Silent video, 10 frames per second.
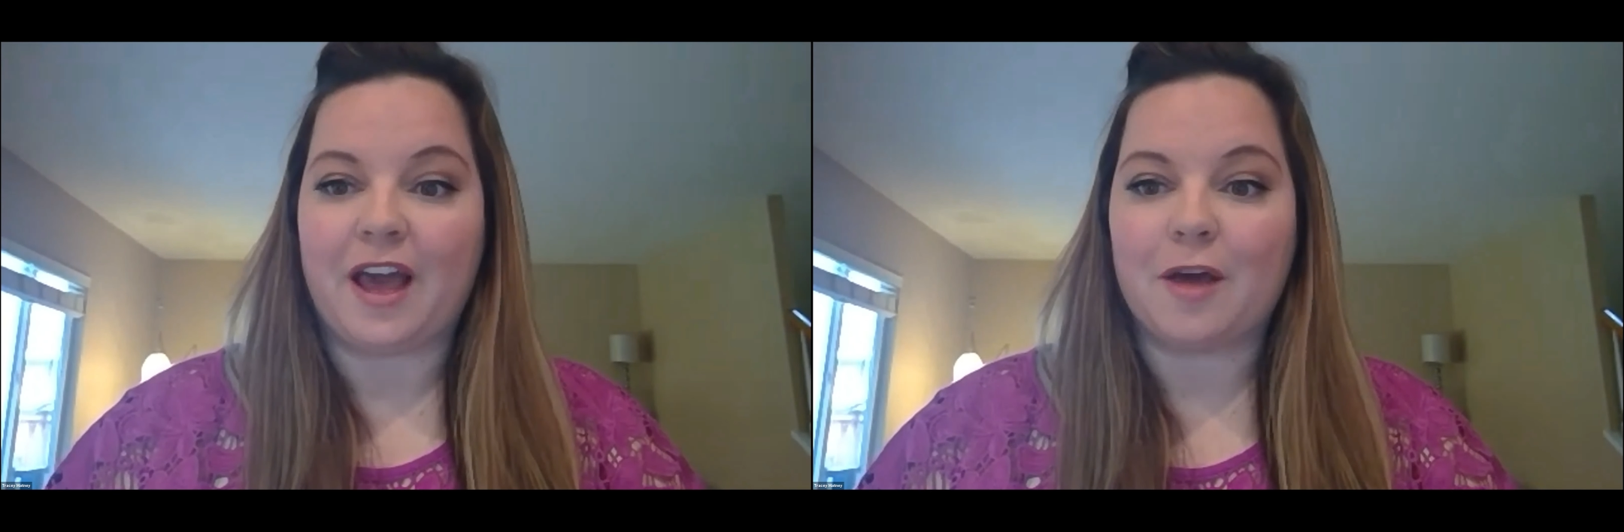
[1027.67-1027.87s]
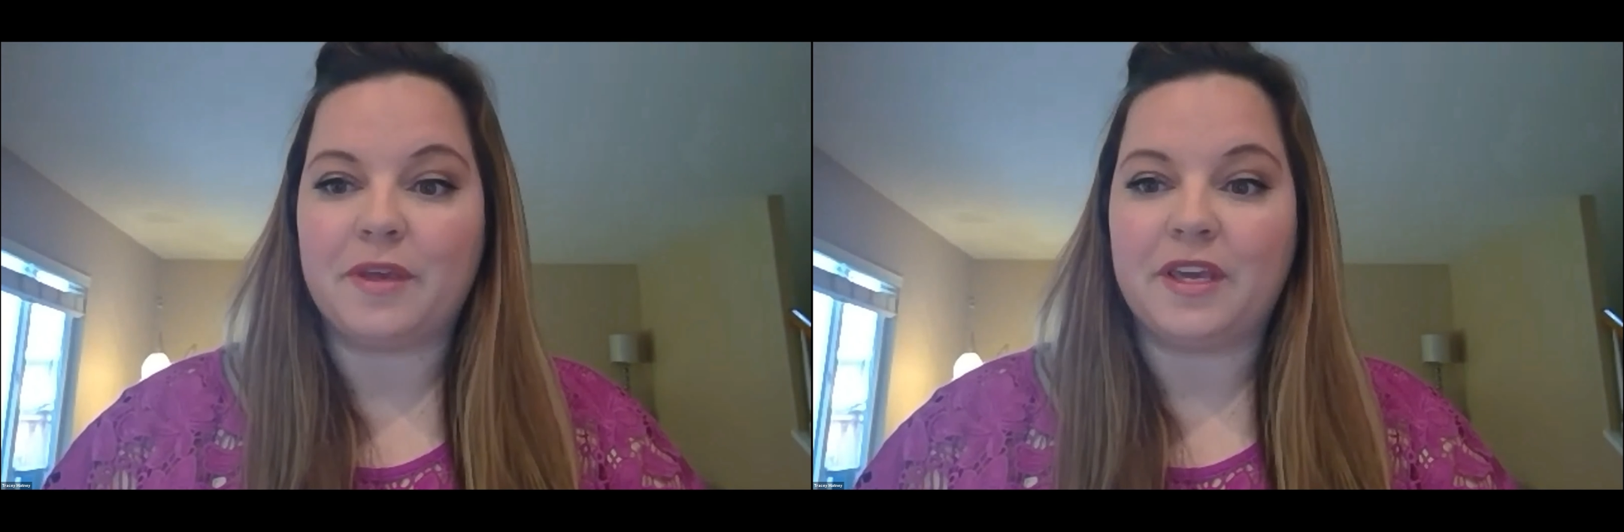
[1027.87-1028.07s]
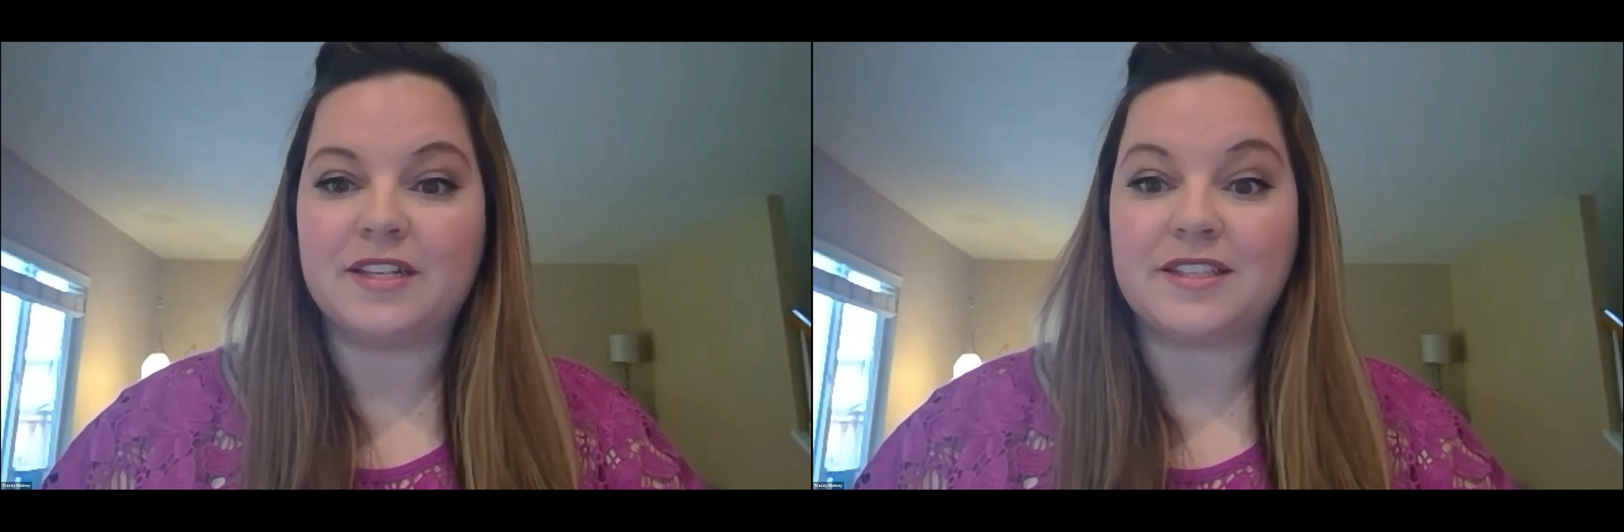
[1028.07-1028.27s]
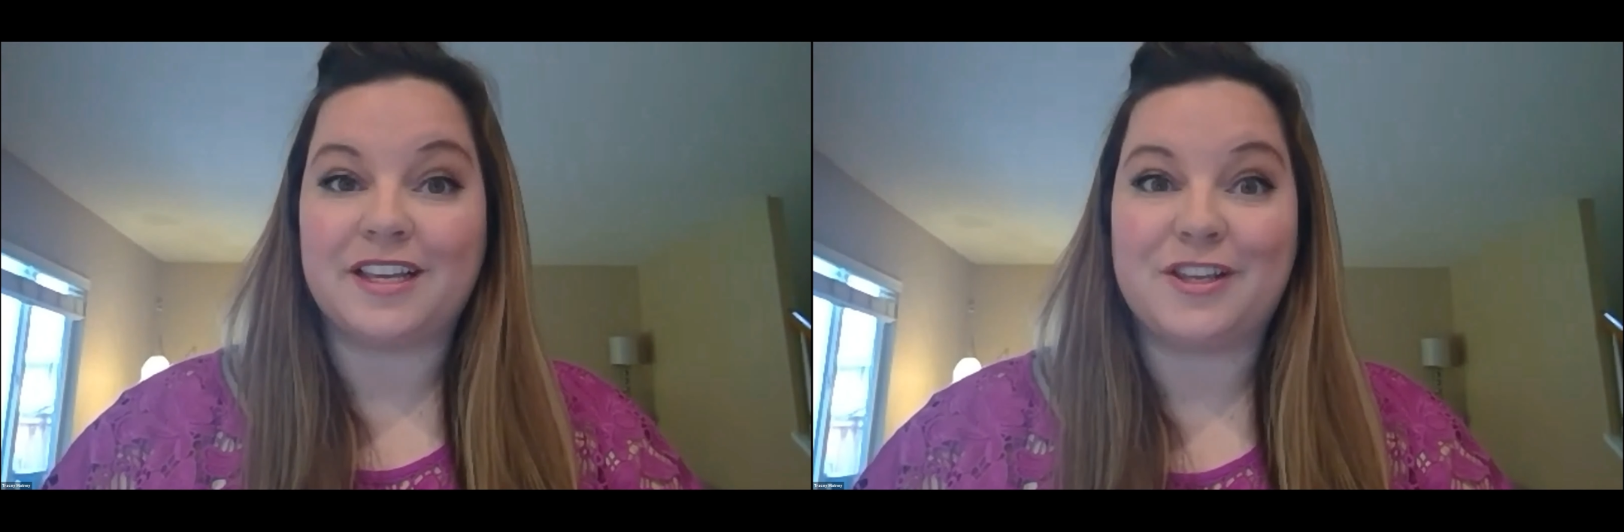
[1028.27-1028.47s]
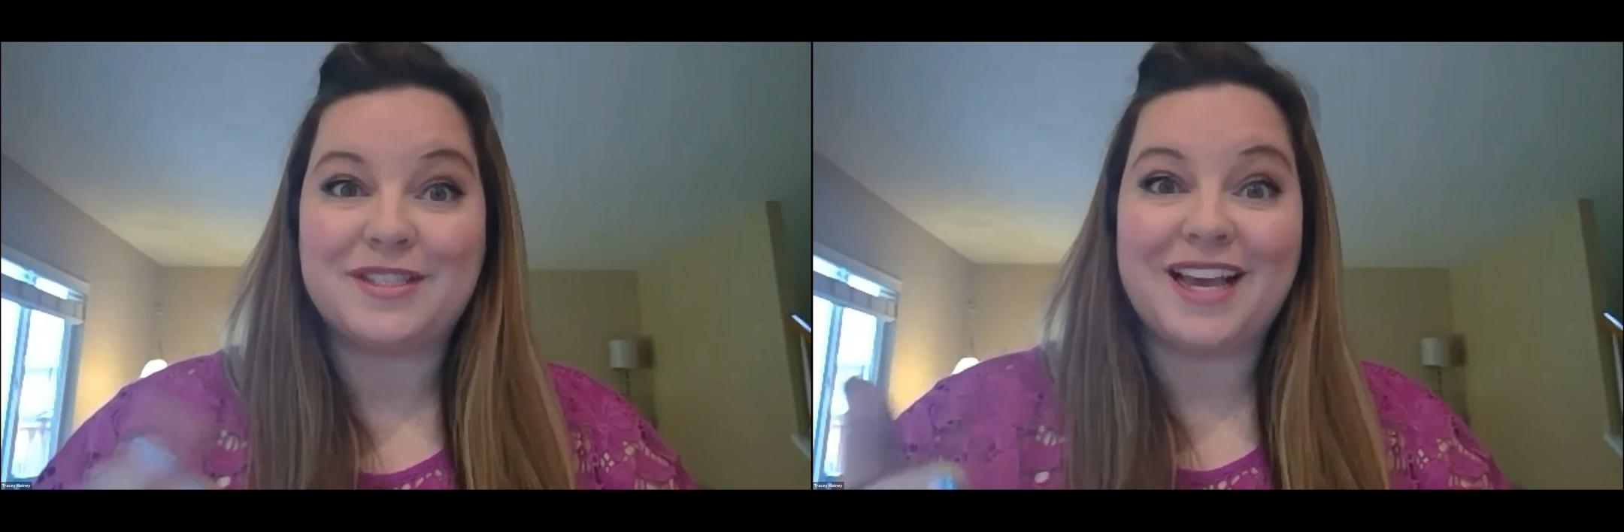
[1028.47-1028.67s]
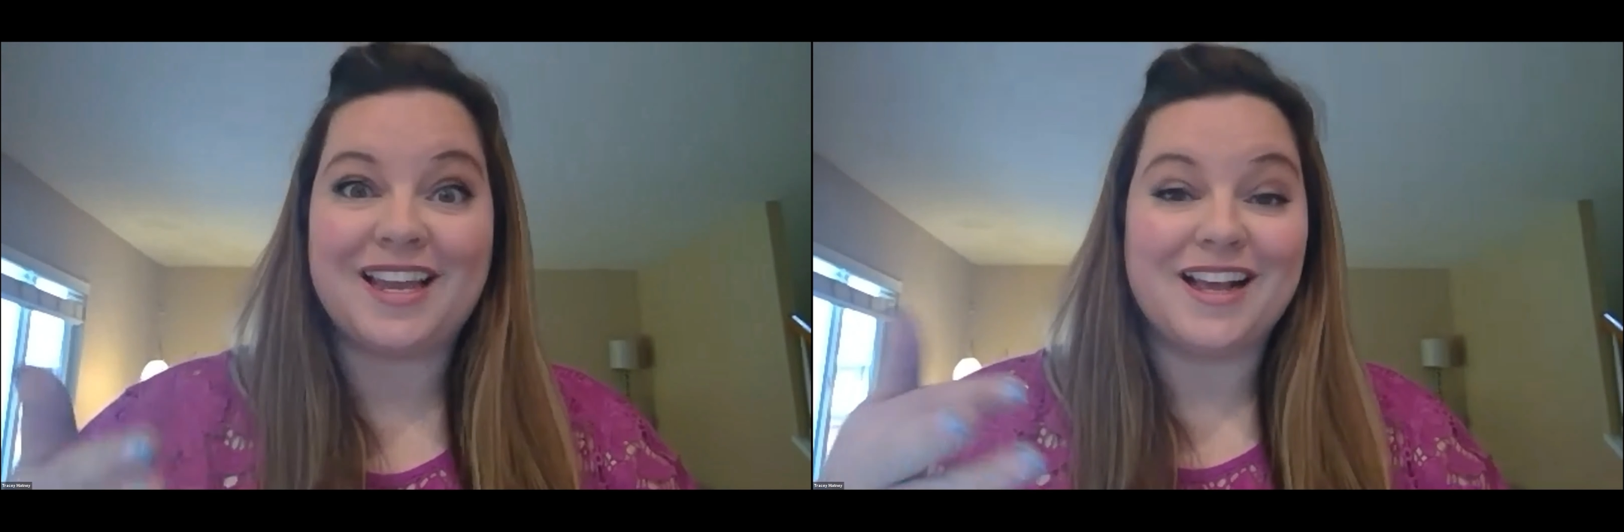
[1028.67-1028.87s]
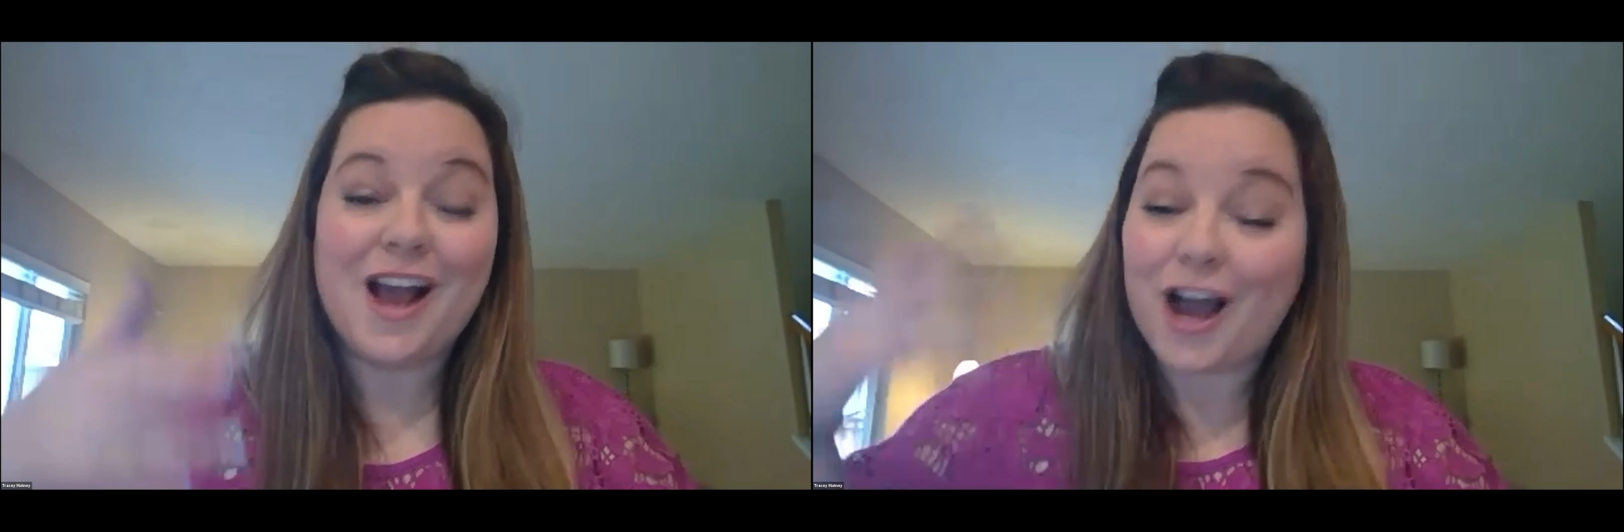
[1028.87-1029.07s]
that because, like you said,